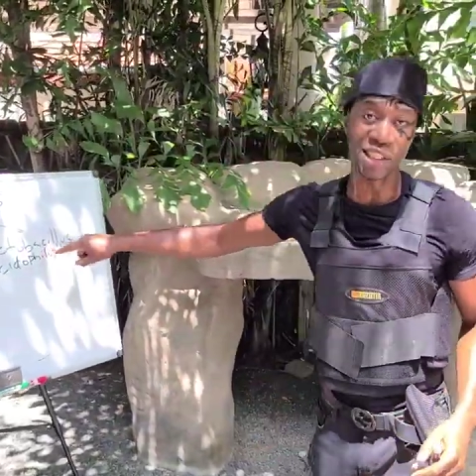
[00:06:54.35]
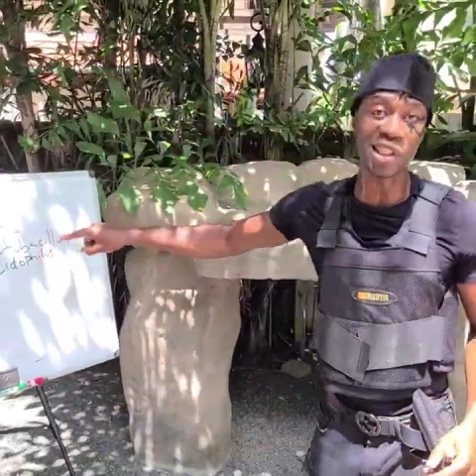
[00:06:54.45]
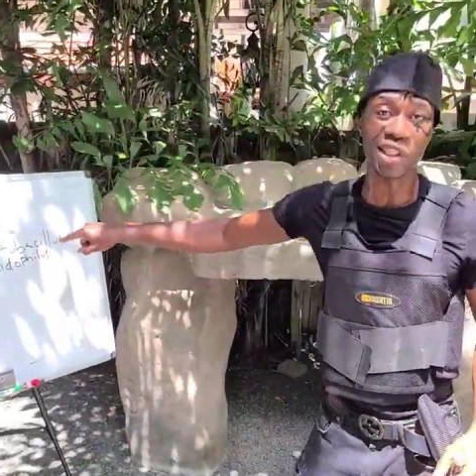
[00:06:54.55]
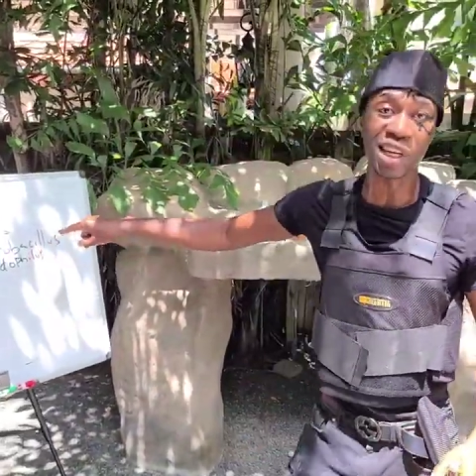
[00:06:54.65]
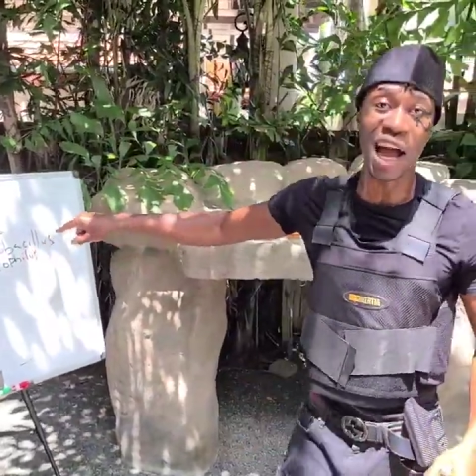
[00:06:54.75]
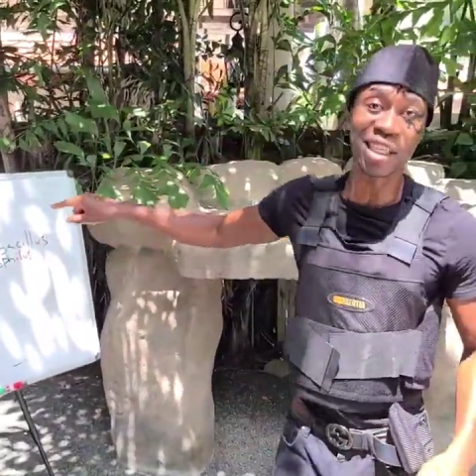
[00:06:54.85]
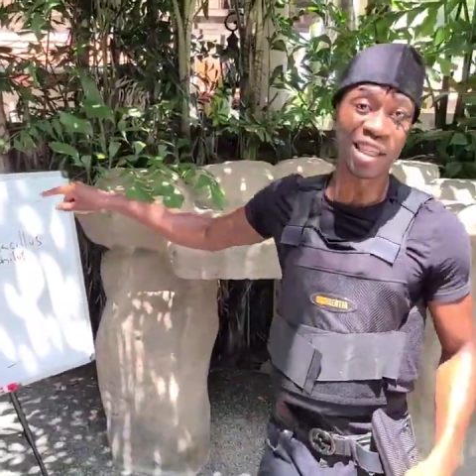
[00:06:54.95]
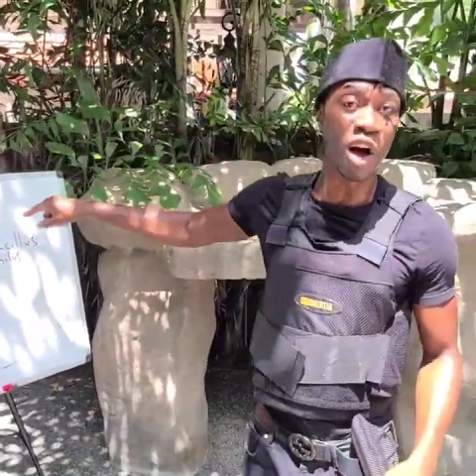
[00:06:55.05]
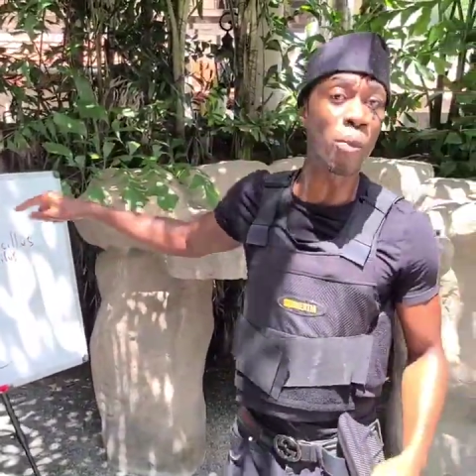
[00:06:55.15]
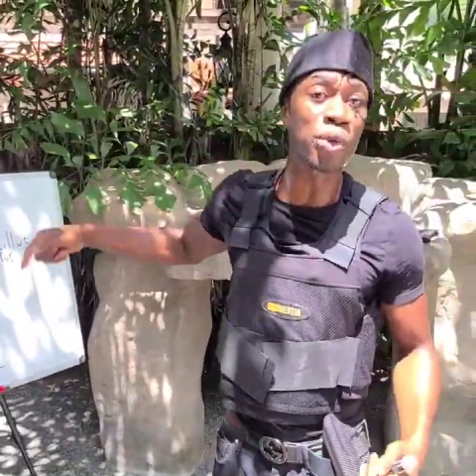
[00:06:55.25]
These are the guys
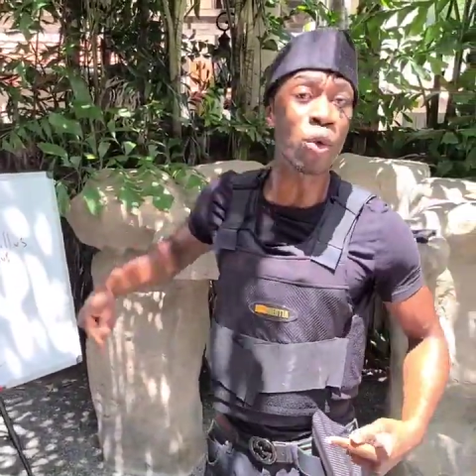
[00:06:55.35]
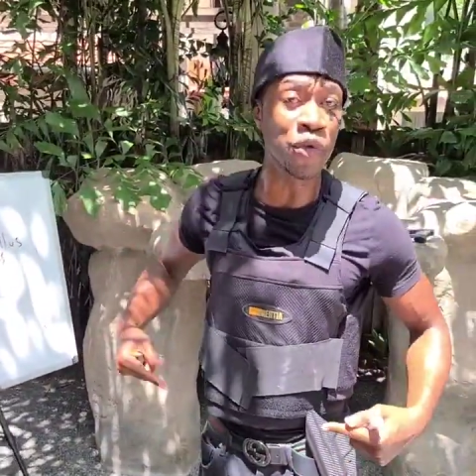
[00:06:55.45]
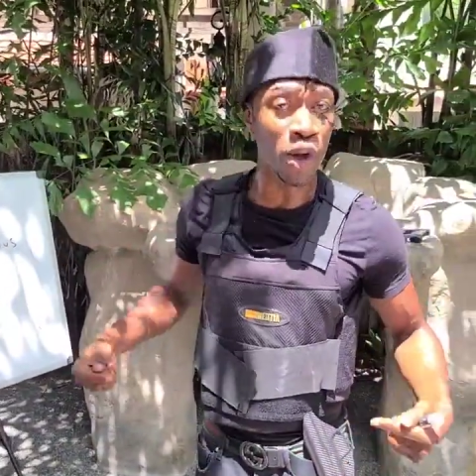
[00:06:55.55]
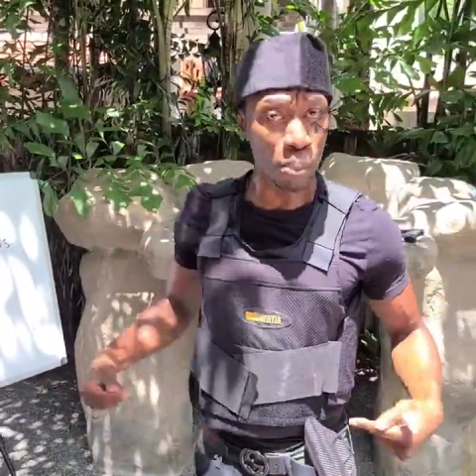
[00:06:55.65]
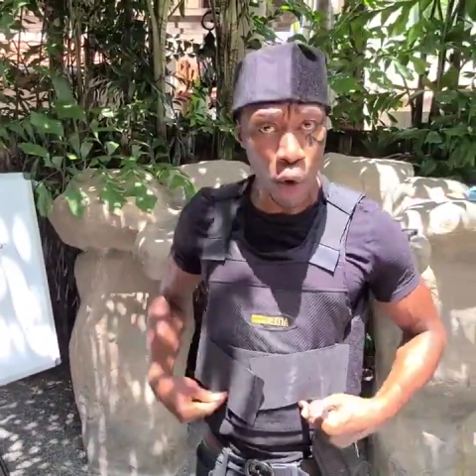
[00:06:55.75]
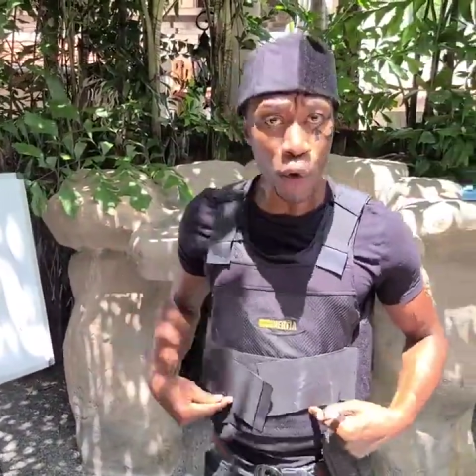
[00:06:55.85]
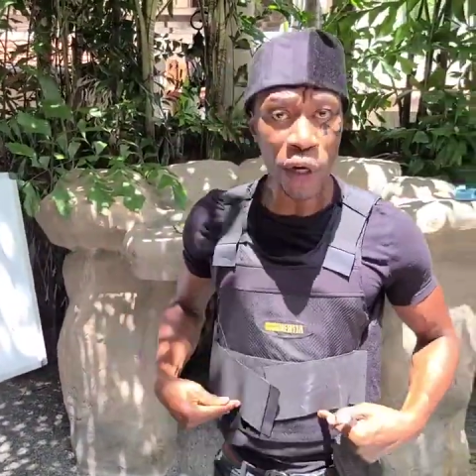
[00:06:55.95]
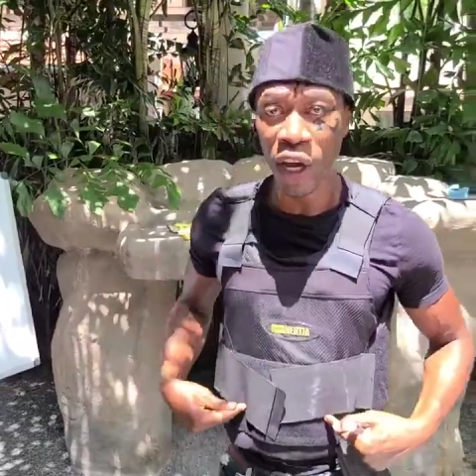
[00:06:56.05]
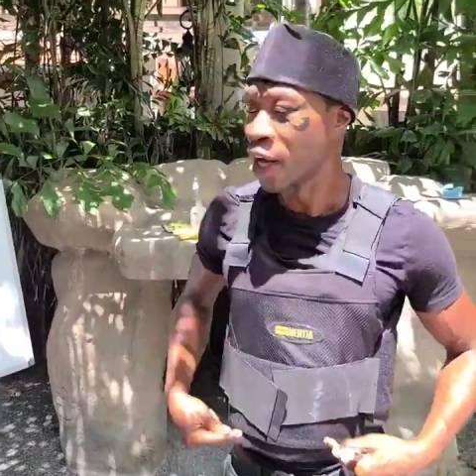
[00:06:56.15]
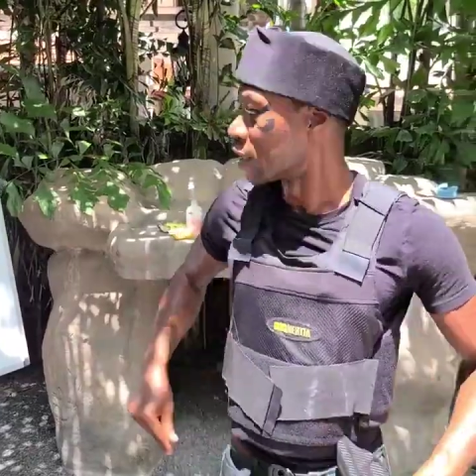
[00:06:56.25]
that help you with your
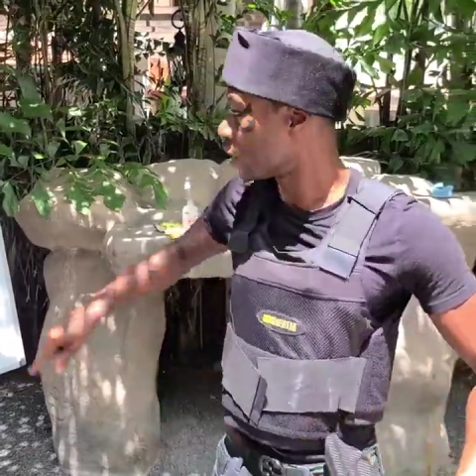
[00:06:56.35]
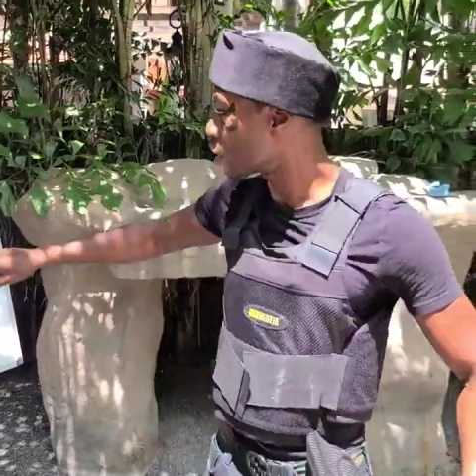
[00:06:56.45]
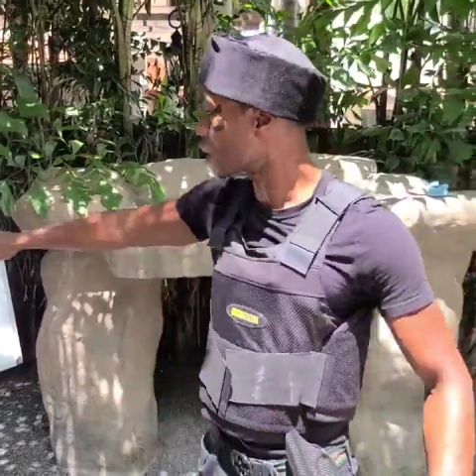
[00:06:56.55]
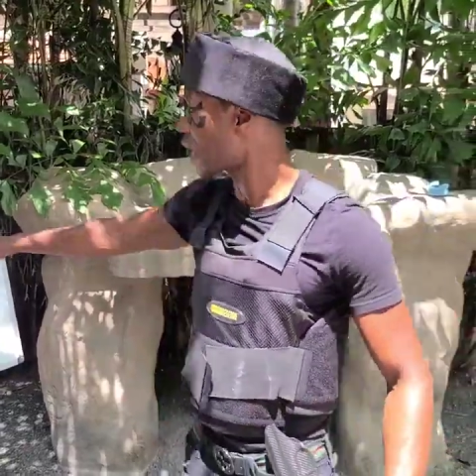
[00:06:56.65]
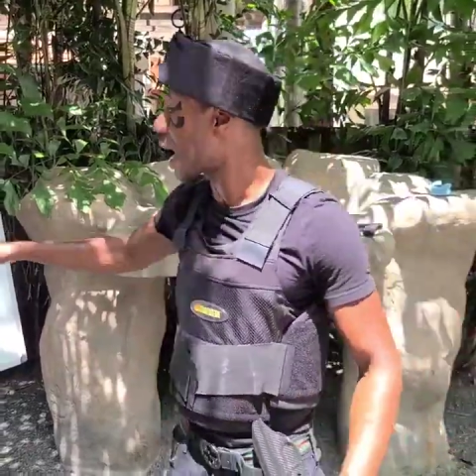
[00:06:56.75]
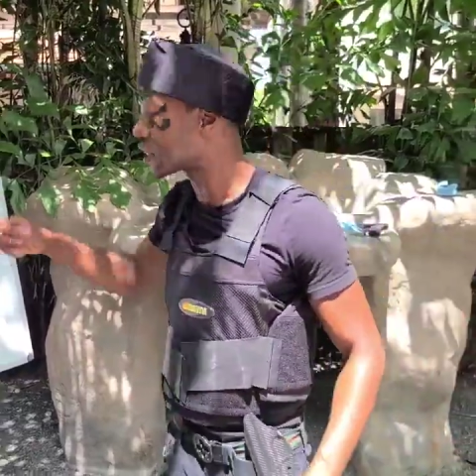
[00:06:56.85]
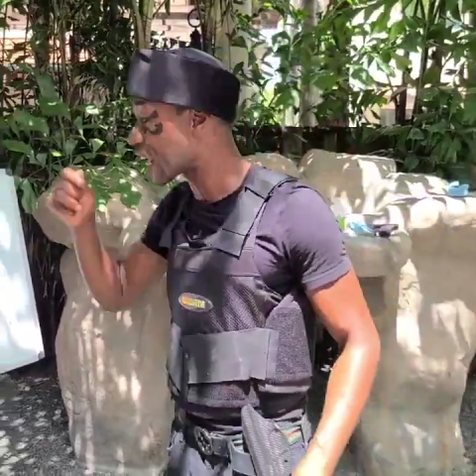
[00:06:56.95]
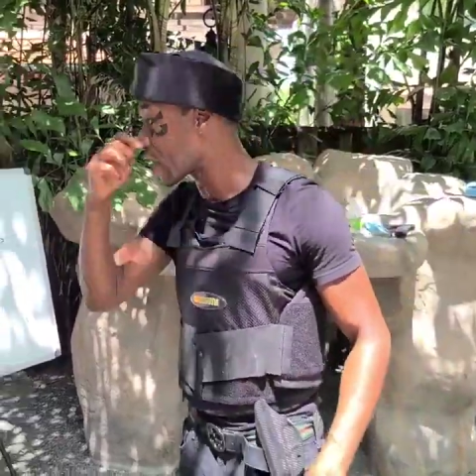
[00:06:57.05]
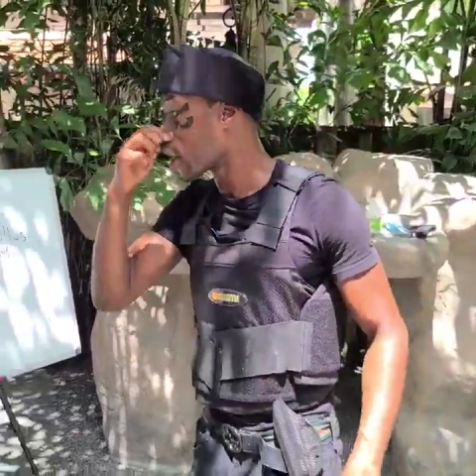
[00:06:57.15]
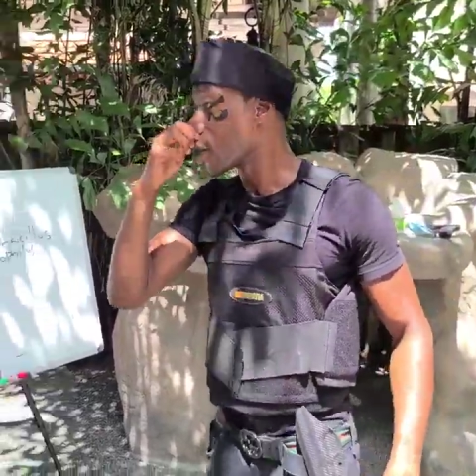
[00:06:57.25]
mood. These are the guys that,